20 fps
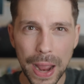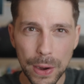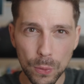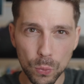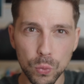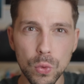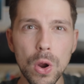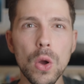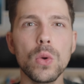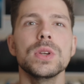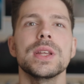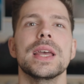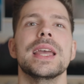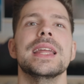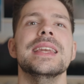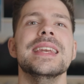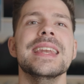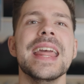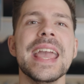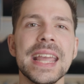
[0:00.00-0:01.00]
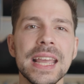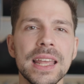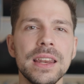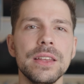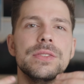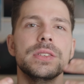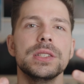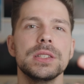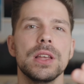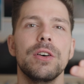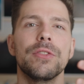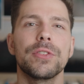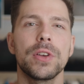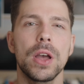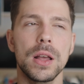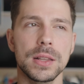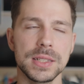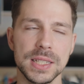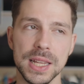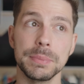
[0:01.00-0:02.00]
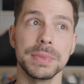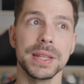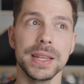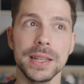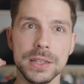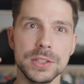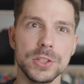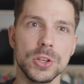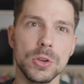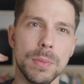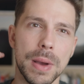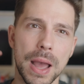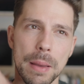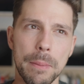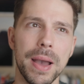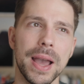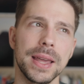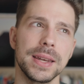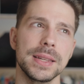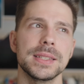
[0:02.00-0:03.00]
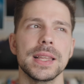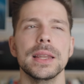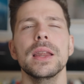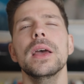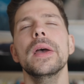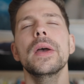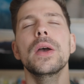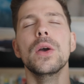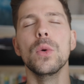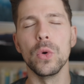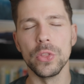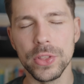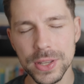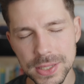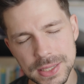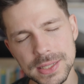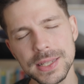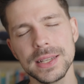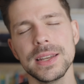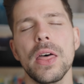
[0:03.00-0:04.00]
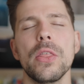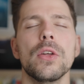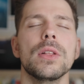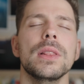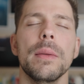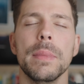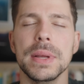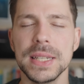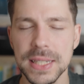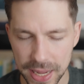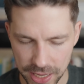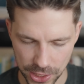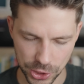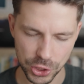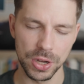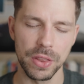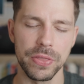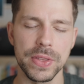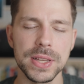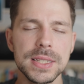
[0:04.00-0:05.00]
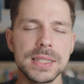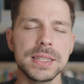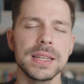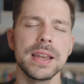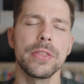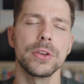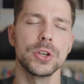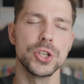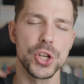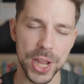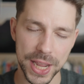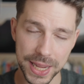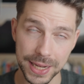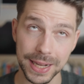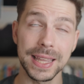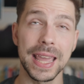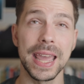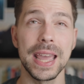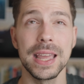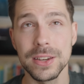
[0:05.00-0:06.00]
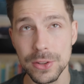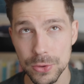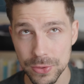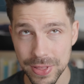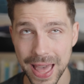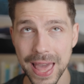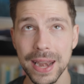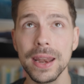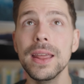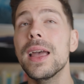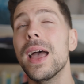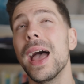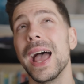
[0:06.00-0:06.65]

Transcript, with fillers: I wrote a negative self-concept into my mind and said, well, this is another limitation. This is another chain. Can't do that.